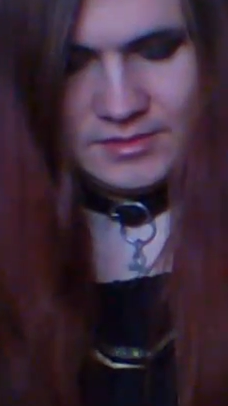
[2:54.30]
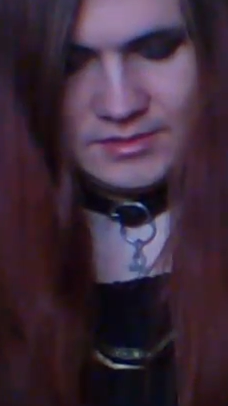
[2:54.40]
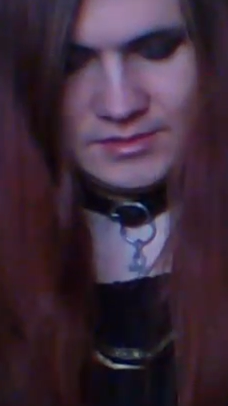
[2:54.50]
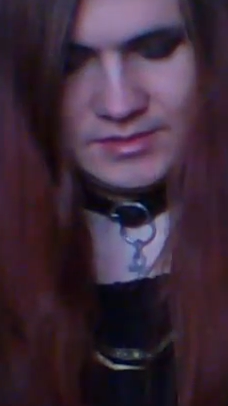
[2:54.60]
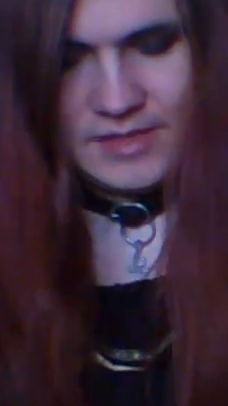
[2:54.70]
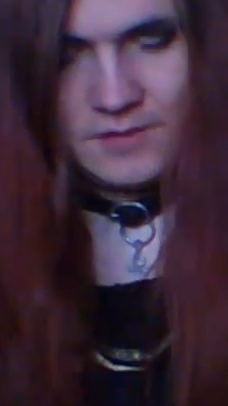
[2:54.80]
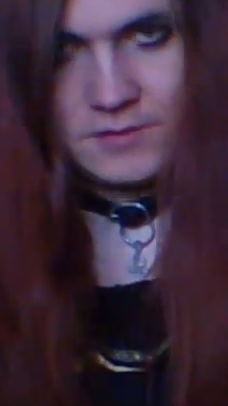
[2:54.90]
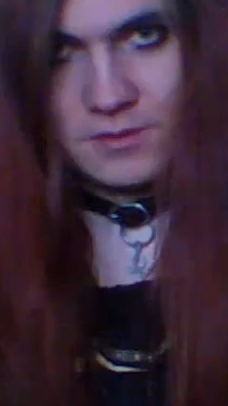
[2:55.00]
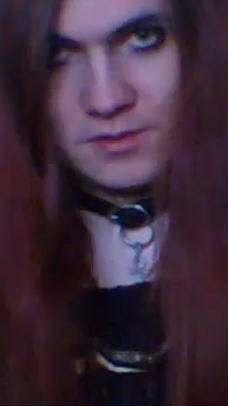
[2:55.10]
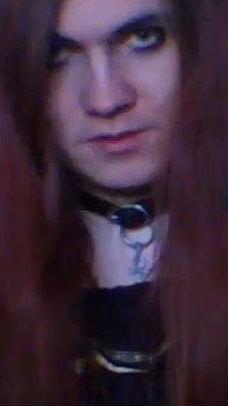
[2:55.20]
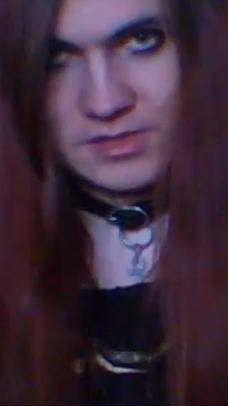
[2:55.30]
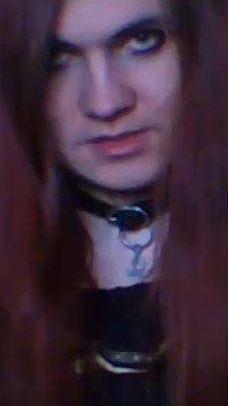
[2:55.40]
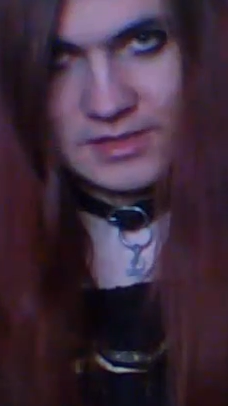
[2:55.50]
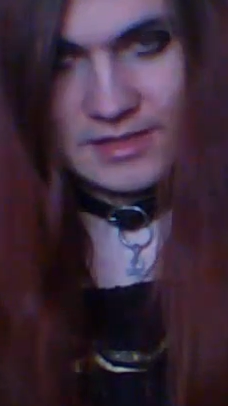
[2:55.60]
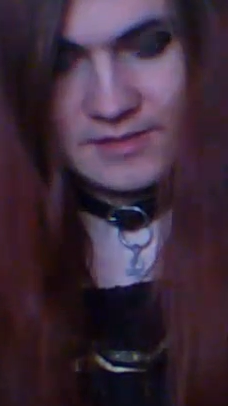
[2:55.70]
Then of course,
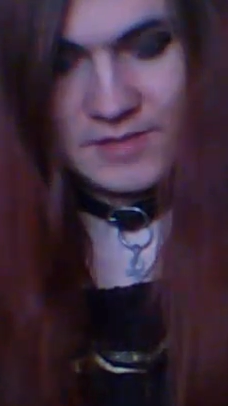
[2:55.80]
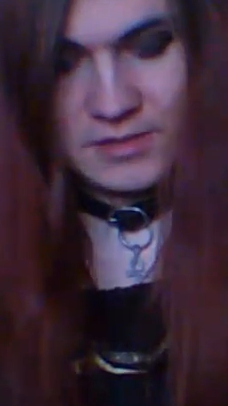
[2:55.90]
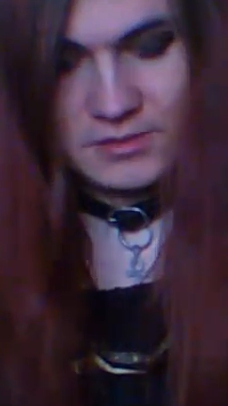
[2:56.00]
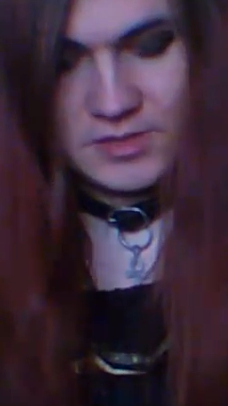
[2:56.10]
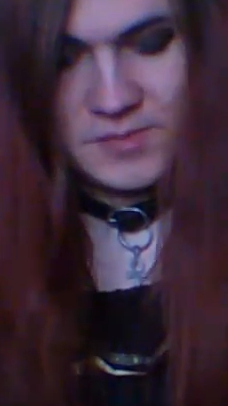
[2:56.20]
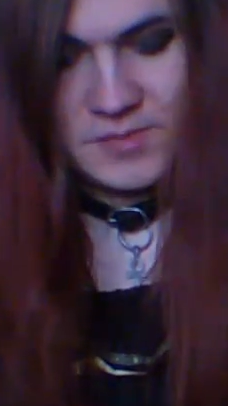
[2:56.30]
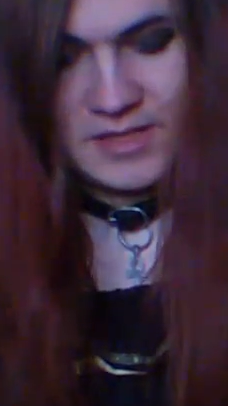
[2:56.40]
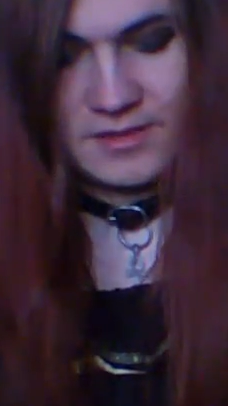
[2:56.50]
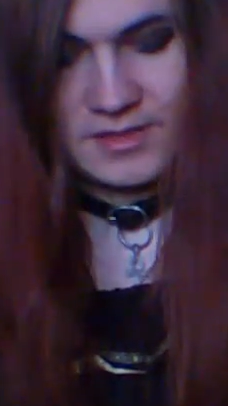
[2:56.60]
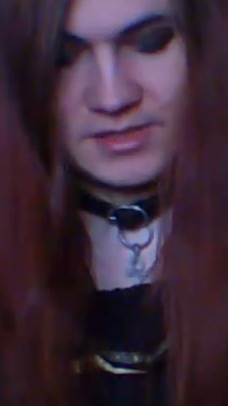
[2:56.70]
we got spell cards.